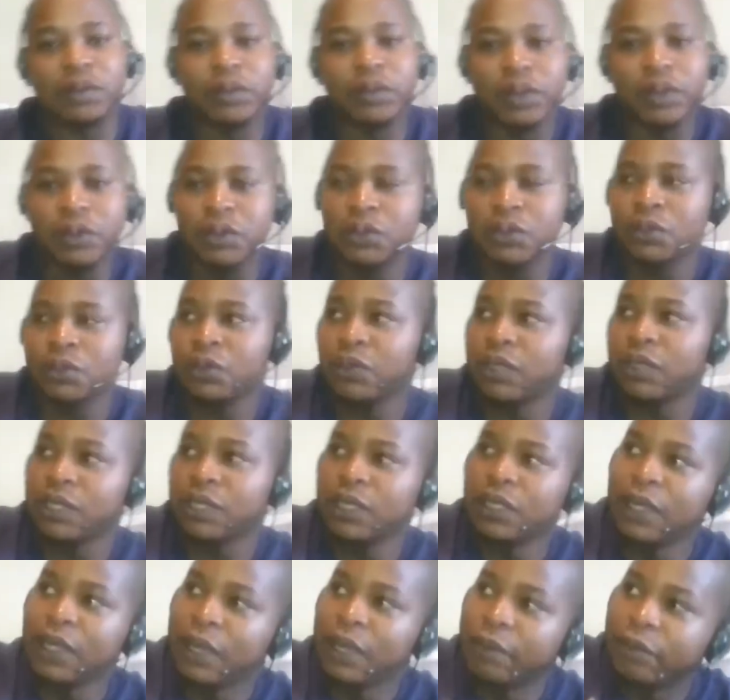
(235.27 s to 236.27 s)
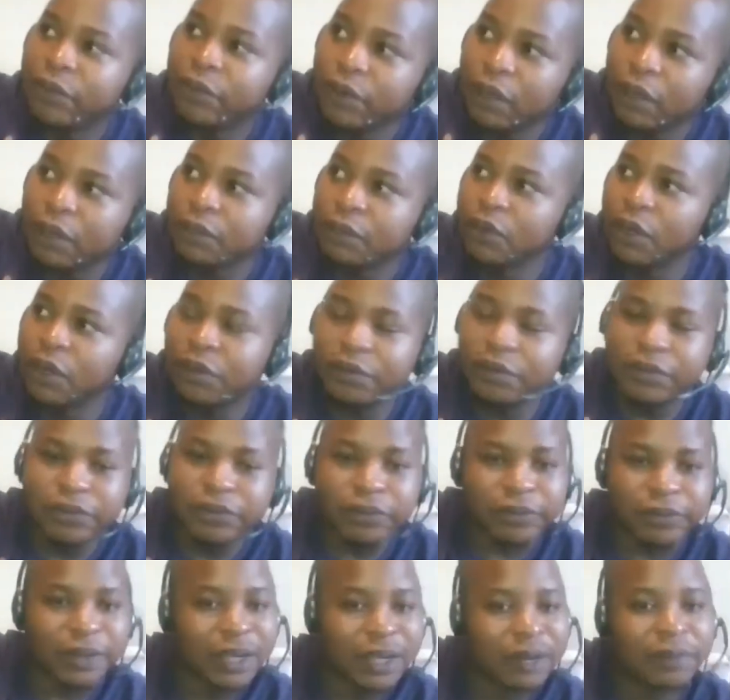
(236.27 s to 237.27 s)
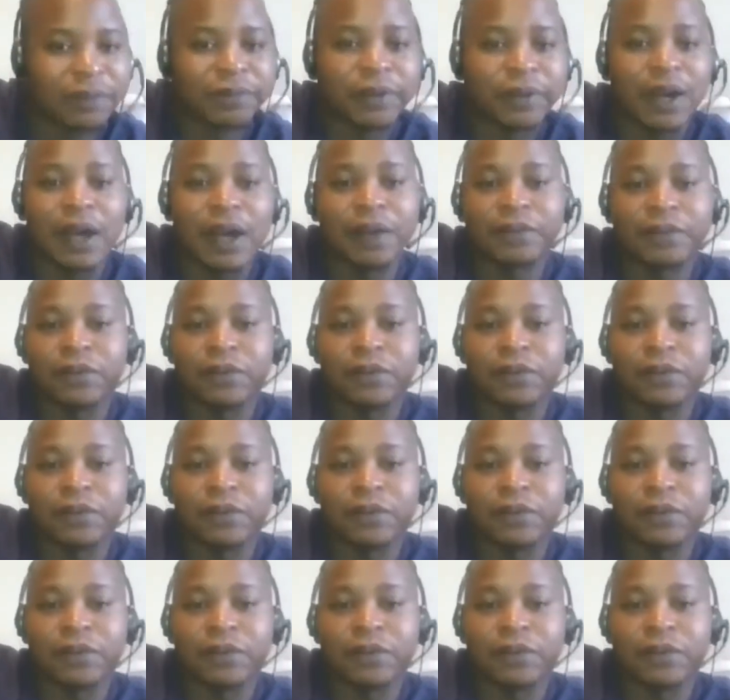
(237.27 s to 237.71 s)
used to see them not very far